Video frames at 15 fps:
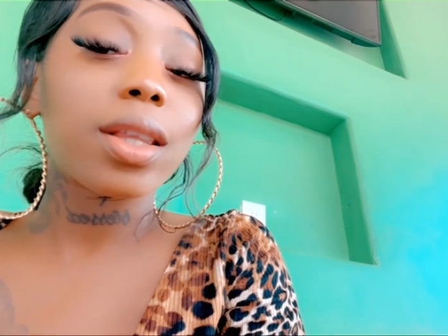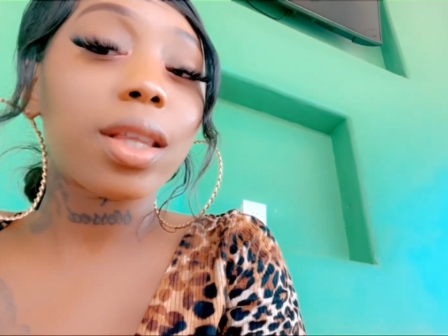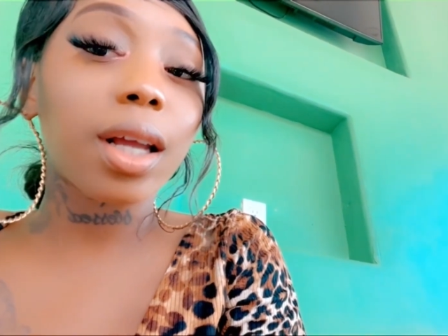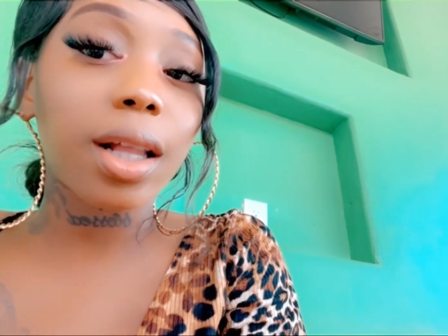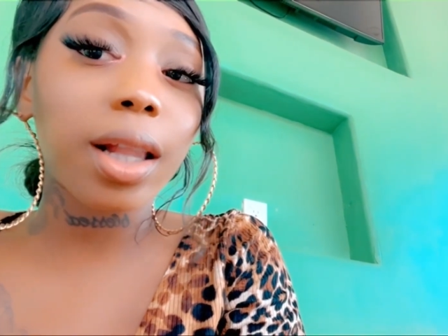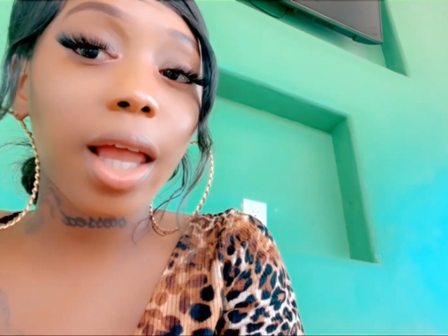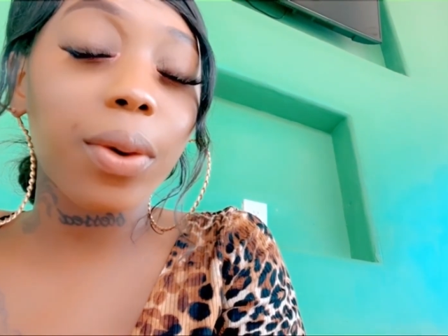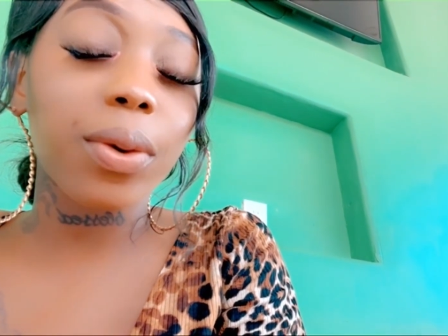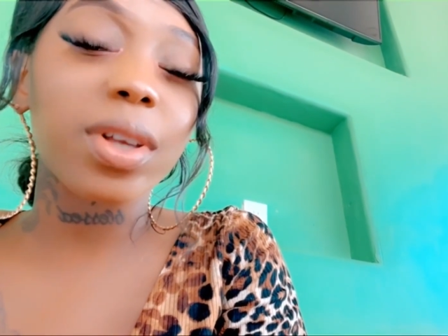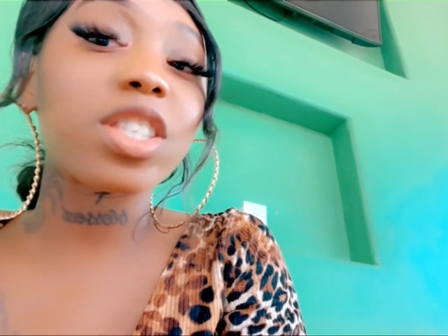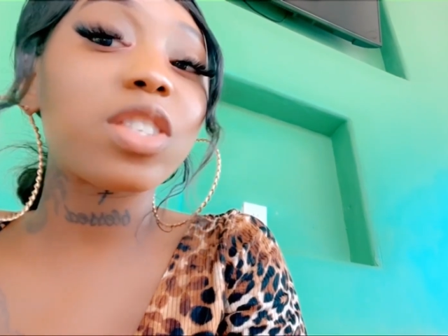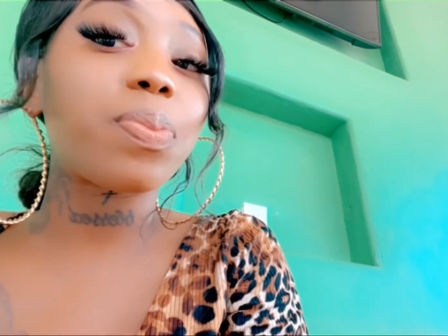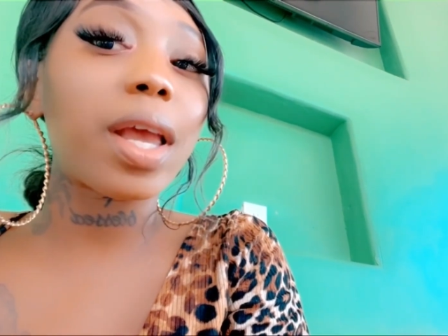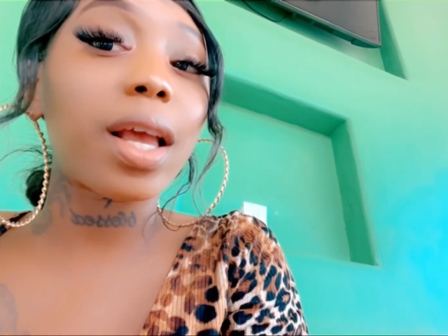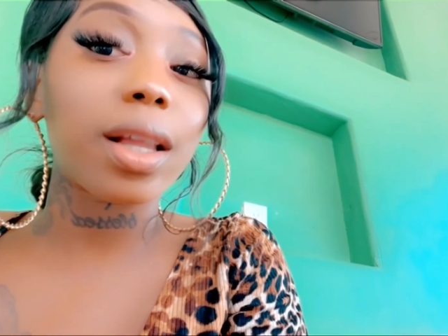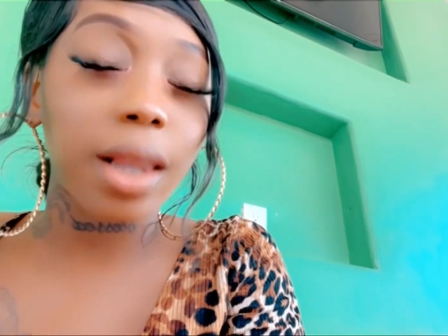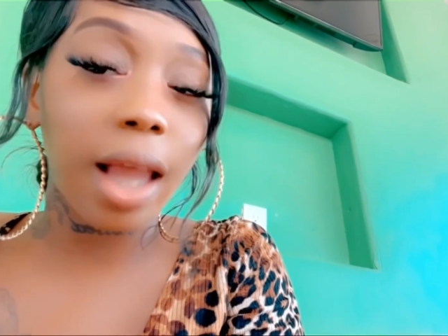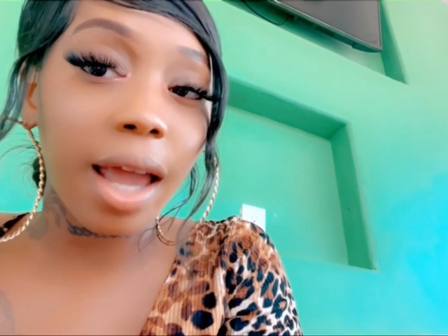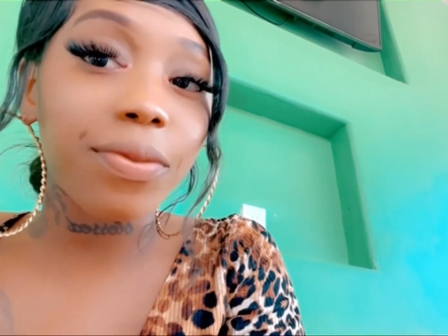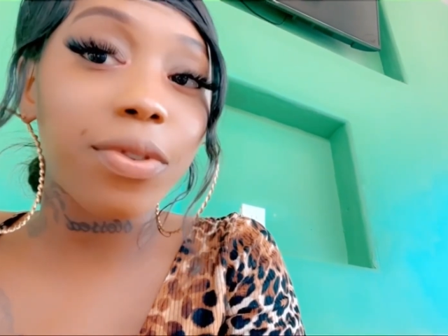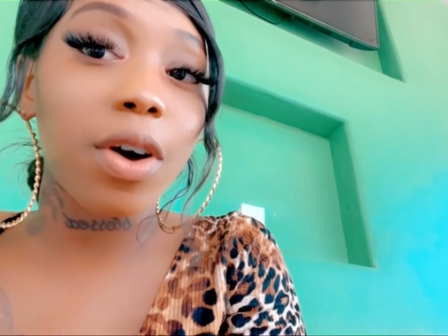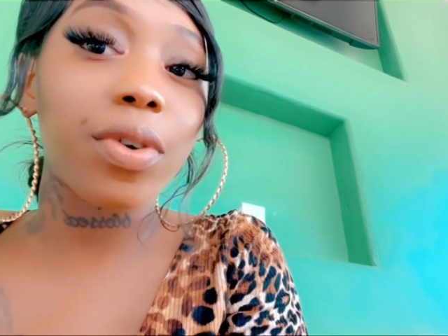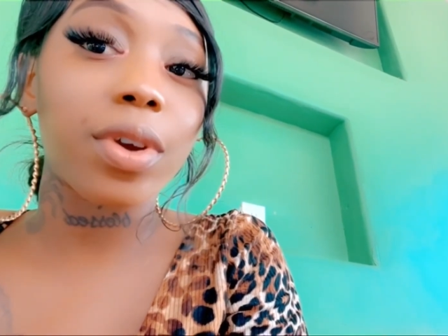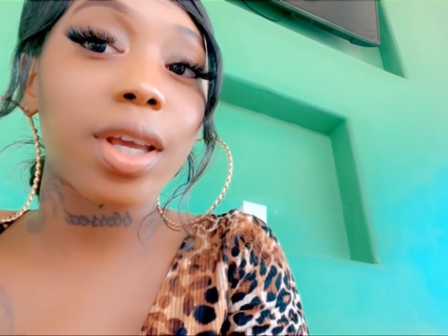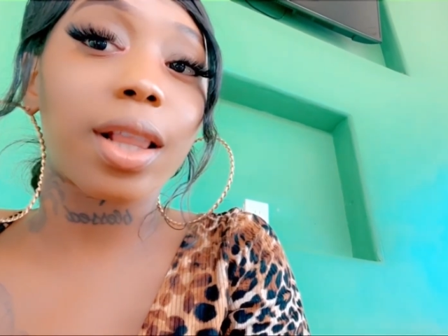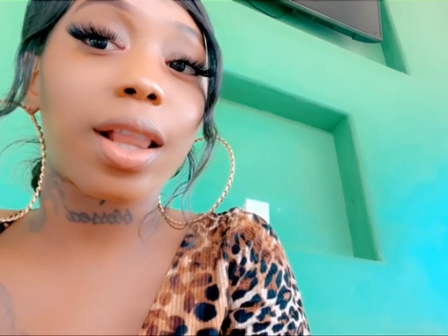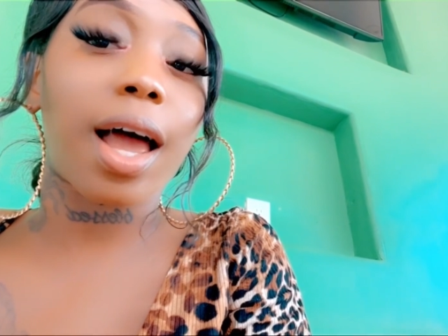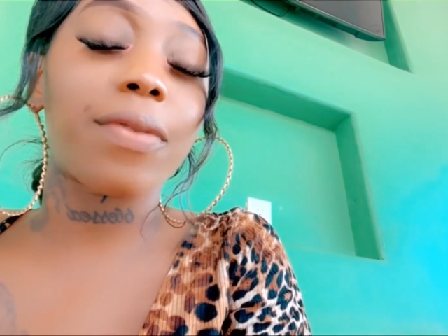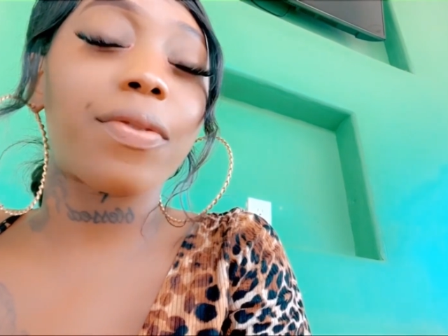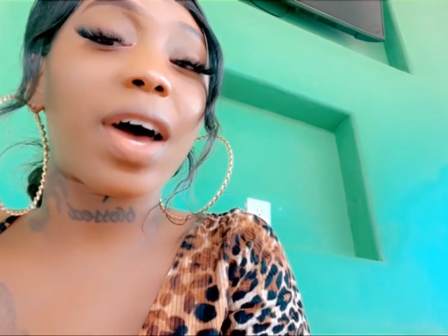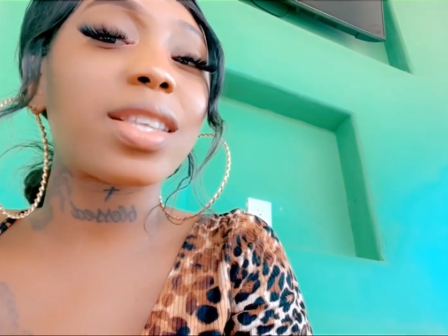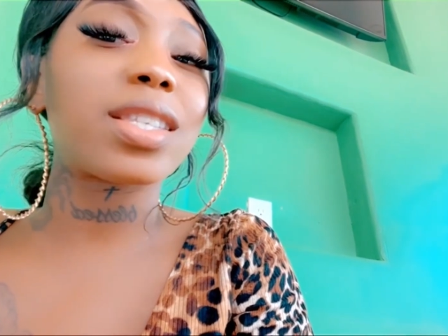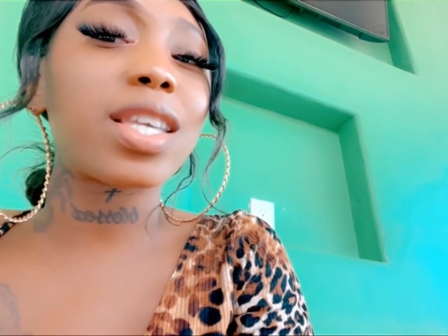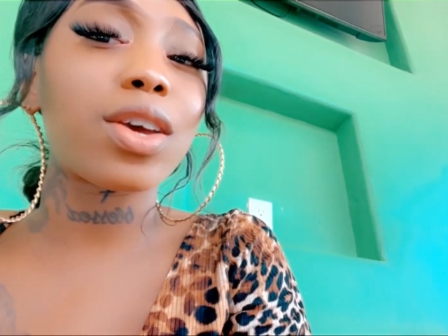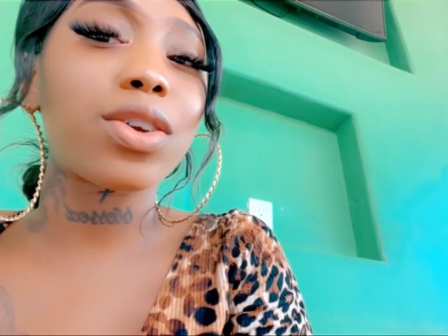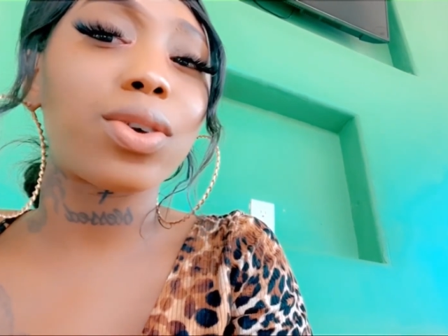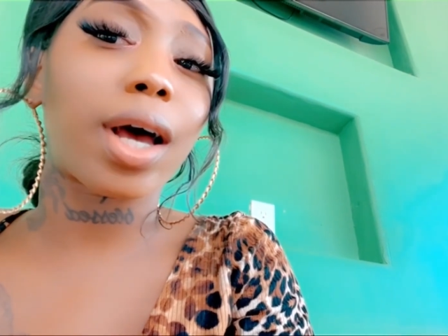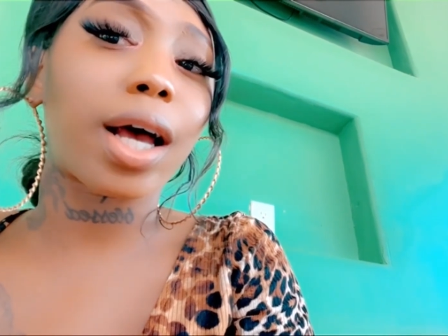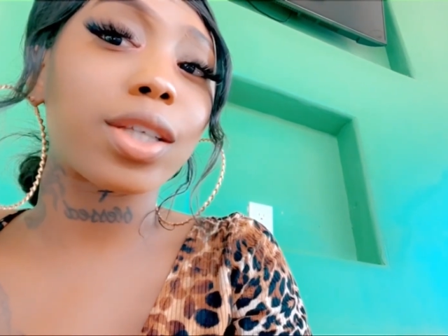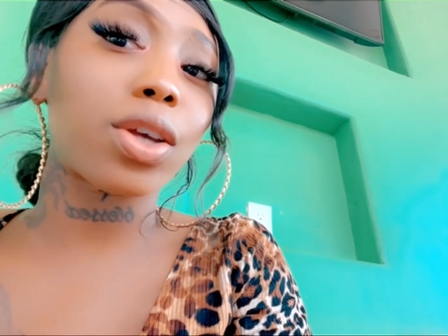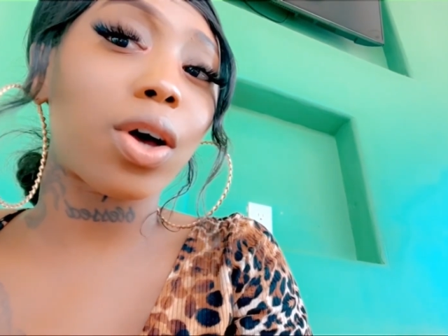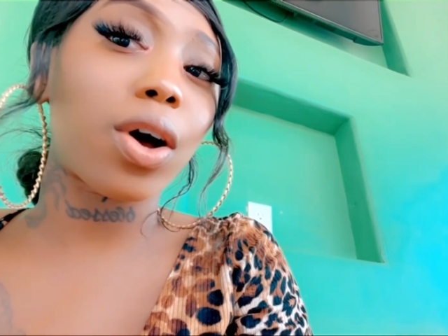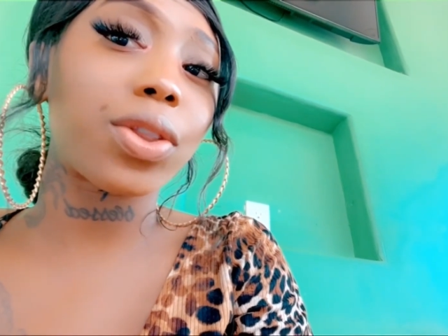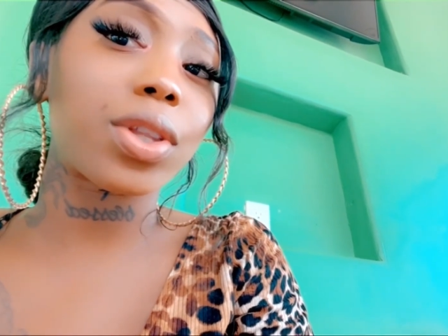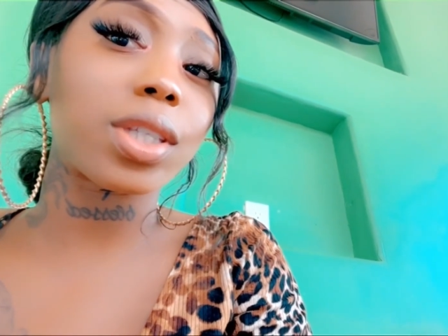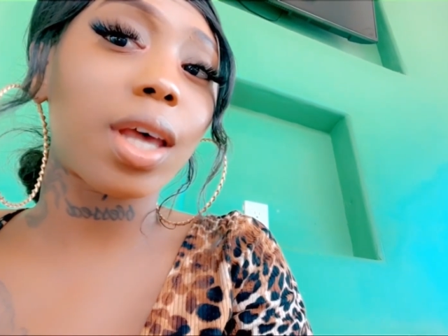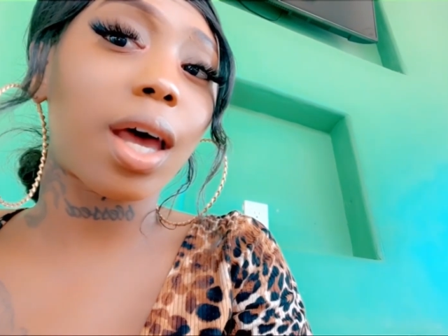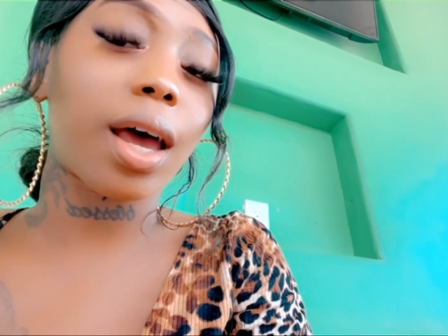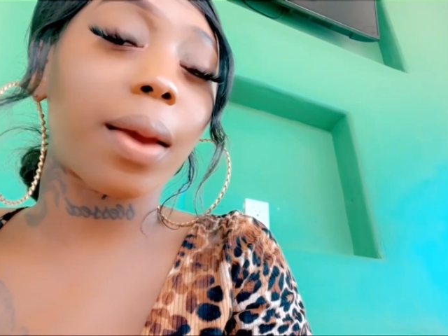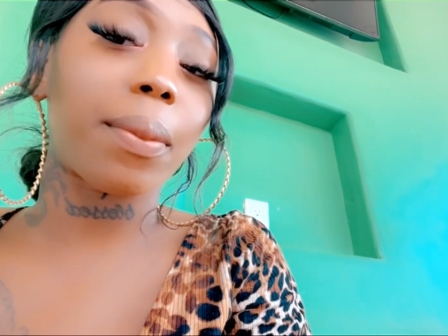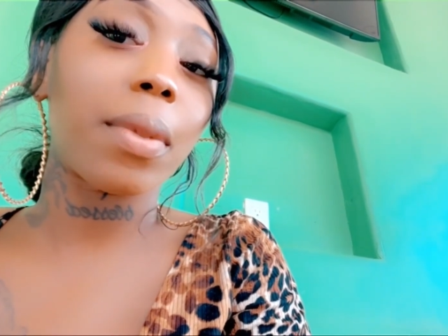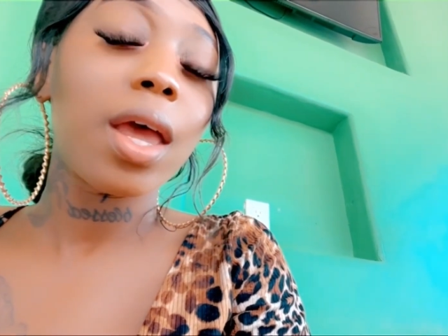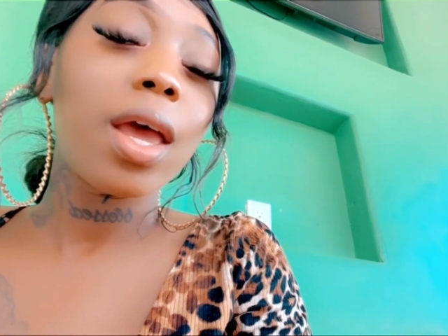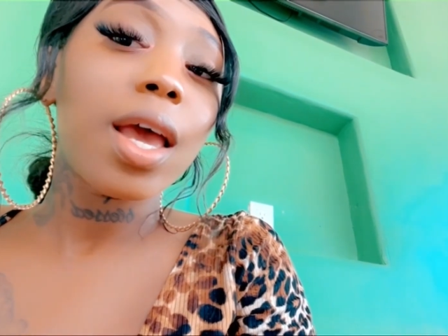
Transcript: Declare it. Speak life over your life. I tell you guys all the time.